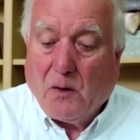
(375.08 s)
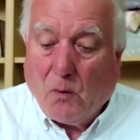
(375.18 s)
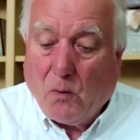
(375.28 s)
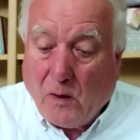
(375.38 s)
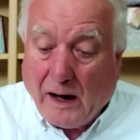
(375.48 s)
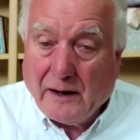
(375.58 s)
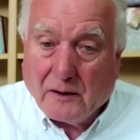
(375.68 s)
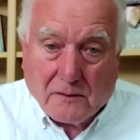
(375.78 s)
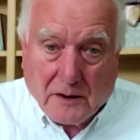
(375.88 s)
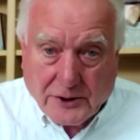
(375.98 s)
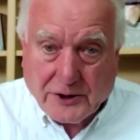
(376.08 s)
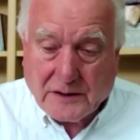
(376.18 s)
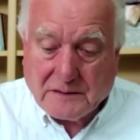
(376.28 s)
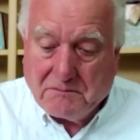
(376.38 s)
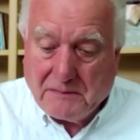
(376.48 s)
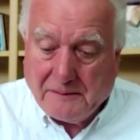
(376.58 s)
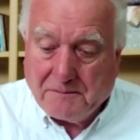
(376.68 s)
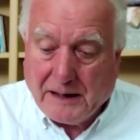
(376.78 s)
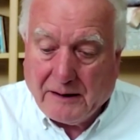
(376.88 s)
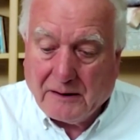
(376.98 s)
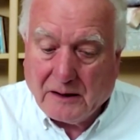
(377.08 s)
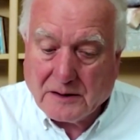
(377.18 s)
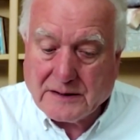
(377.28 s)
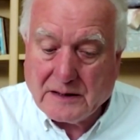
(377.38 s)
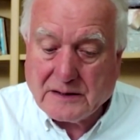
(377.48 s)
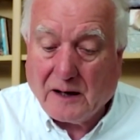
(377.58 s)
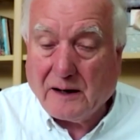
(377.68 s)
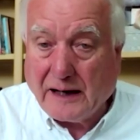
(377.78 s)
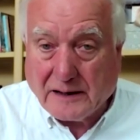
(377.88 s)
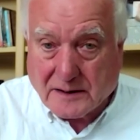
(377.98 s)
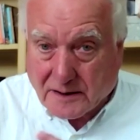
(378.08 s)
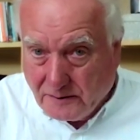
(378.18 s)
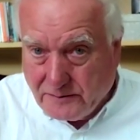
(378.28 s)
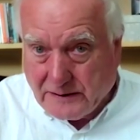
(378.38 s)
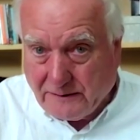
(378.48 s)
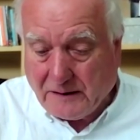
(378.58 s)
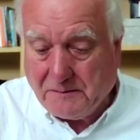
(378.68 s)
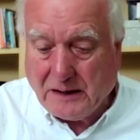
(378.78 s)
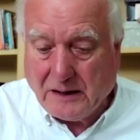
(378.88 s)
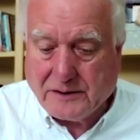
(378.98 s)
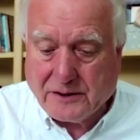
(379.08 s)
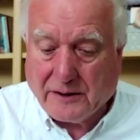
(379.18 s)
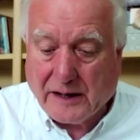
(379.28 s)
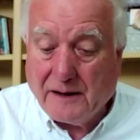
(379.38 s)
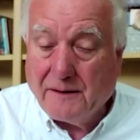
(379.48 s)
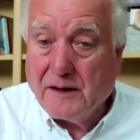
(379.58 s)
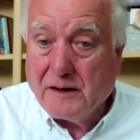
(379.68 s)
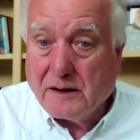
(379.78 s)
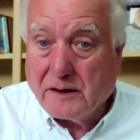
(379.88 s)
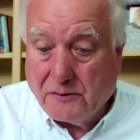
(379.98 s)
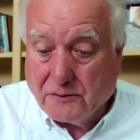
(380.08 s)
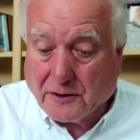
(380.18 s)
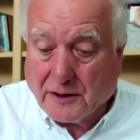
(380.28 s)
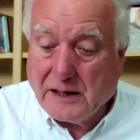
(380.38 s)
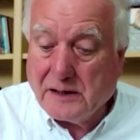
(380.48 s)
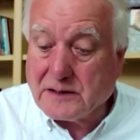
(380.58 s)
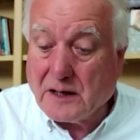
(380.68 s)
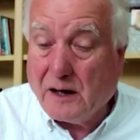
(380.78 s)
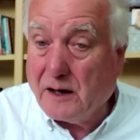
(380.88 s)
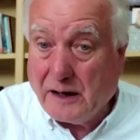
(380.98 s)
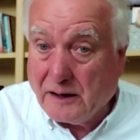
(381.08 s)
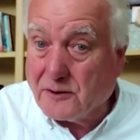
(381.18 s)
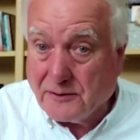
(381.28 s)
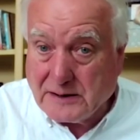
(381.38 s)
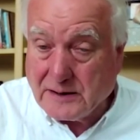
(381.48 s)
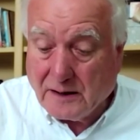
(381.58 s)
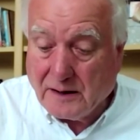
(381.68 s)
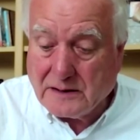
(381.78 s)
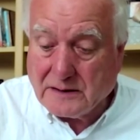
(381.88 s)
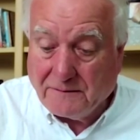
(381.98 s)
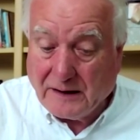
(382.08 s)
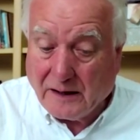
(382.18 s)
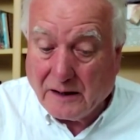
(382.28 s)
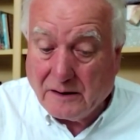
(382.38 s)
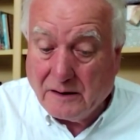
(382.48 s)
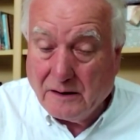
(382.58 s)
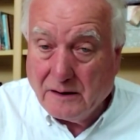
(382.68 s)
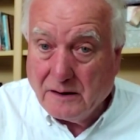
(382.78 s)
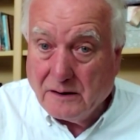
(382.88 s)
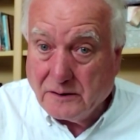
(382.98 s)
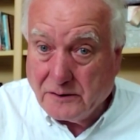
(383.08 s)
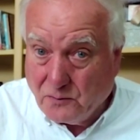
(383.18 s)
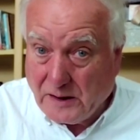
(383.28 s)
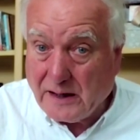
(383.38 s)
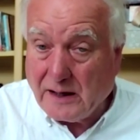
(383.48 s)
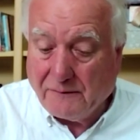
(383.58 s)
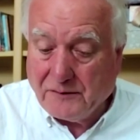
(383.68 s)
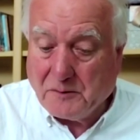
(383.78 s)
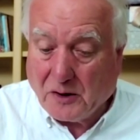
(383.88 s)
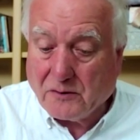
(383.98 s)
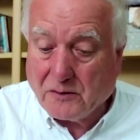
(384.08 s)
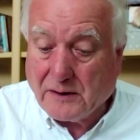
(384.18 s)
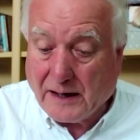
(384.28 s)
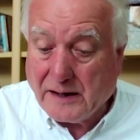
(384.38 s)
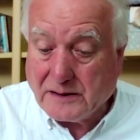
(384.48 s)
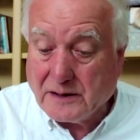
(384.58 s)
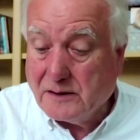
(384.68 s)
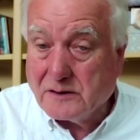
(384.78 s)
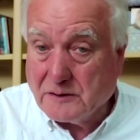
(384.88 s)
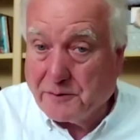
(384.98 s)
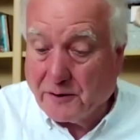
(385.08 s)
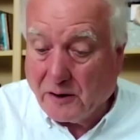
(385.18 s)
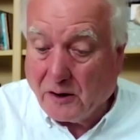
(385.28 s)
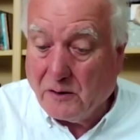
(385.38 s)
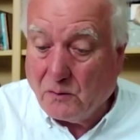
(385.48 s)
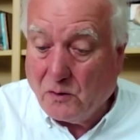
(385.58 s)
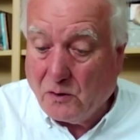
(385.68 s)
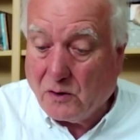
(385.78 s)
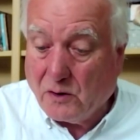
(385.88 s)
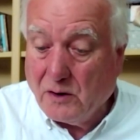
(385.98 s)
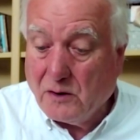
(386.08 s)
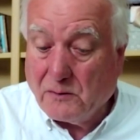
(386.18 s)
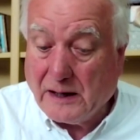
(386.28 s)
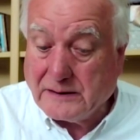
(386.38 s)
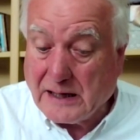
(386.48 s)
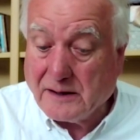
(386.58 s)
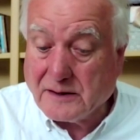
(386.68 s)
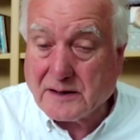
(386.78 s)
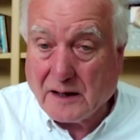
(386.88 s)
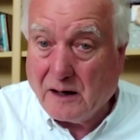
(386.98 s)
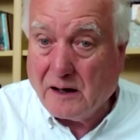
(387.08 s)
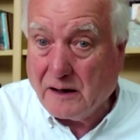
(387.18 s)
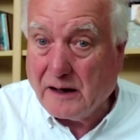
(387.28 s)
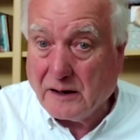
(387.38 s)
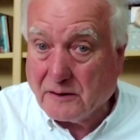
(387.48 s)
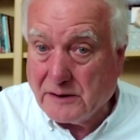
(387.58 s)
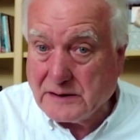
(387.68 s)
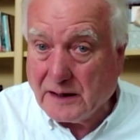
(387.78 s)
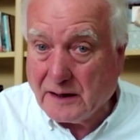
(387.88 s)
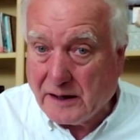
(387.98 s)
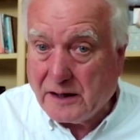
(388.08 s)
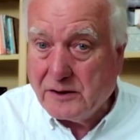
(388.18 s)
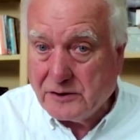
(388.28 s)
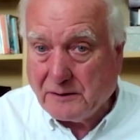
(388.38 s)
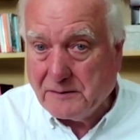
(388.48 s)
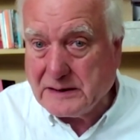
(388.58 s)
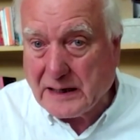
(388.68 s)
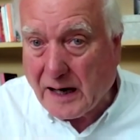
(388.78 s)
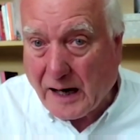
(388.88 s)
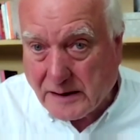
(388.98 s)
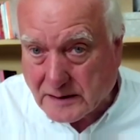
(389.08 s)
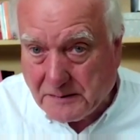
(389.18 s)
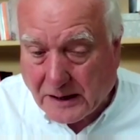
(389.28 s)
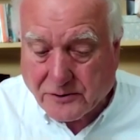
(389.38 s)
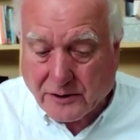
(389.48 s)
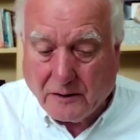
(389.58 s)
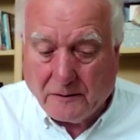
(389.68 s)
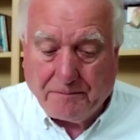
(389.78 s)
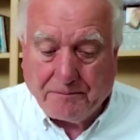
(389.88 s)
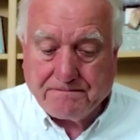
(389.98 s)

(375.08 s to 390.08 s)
while Russia's manpower losses are exclusively military, Ukraine's are increasingly civilian. Do we have the moral right to prolong a war where deaths are increasingly, shall we say, asymmetrical?